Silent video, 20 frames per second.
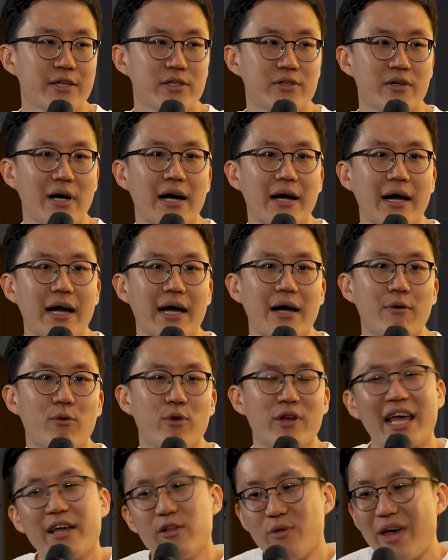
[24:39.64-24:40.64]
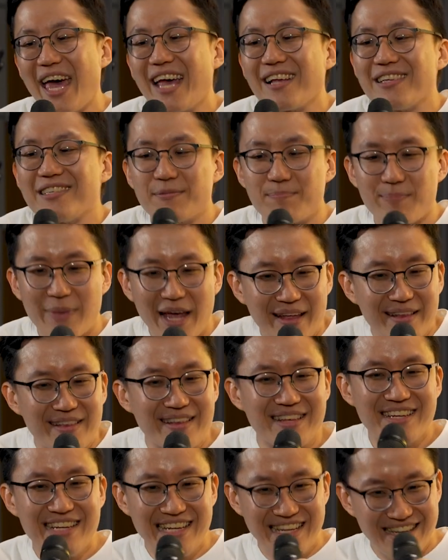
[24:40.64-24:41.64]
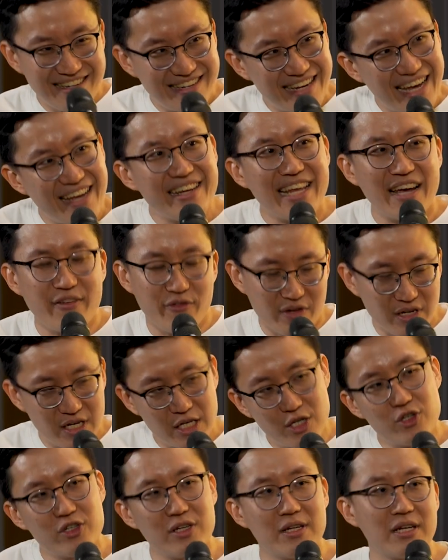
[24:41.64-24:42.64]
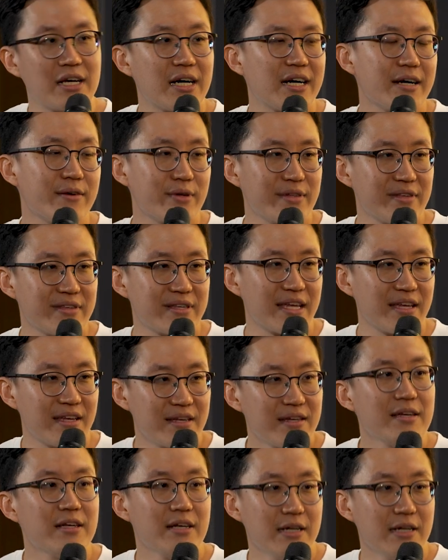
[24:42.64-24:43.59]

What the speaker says: So I would like to expand that definition, I would say.